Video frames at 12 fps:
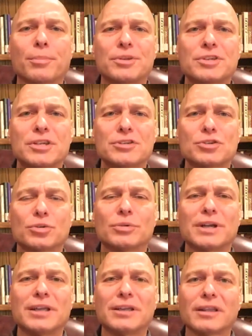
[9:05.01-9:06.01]
their potential,
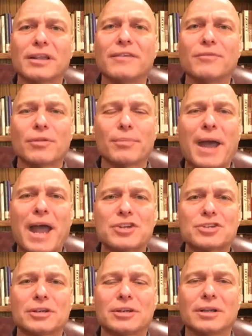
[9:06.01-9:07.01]
and live with
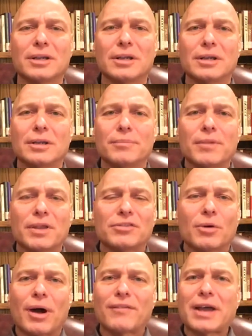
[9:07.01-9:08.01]
passion.
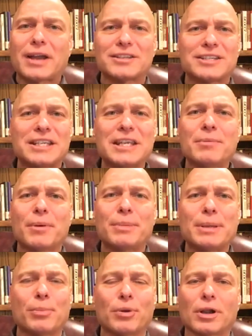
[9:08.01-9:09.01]
So I've got a team of
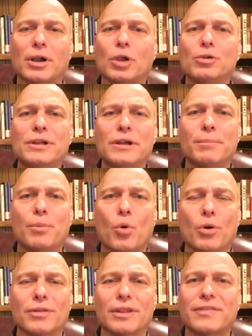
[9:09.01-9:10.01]
people, including a
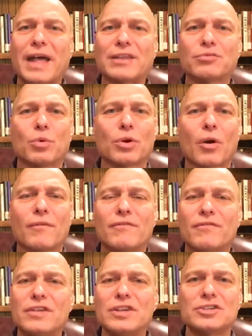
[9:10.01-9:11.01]
board, that's what our
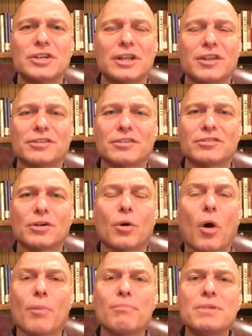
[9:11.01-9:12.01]
vision is. And
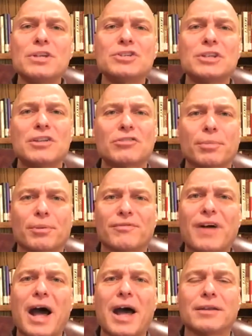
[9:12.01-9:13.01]
so our mission is to
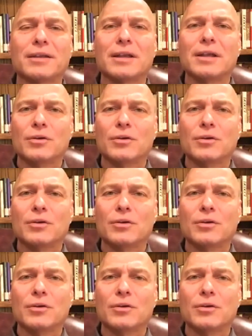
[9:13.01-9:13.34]
provide